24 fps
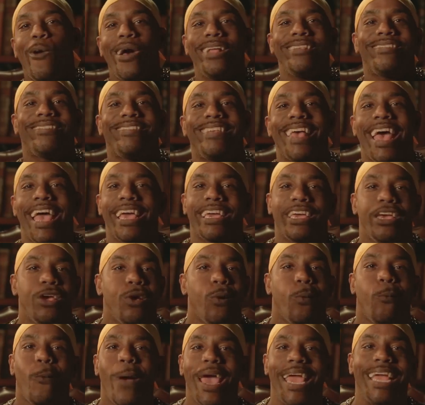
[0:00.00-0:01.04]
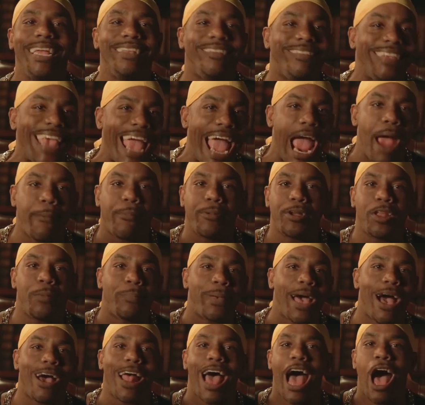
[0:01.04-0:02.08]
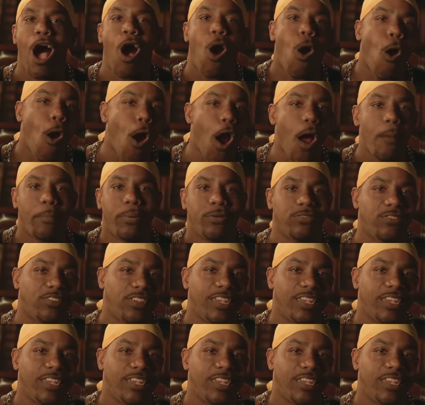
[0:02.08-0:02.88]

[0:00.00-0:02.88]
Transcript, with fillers: One sec, Wade jabbering about how horrible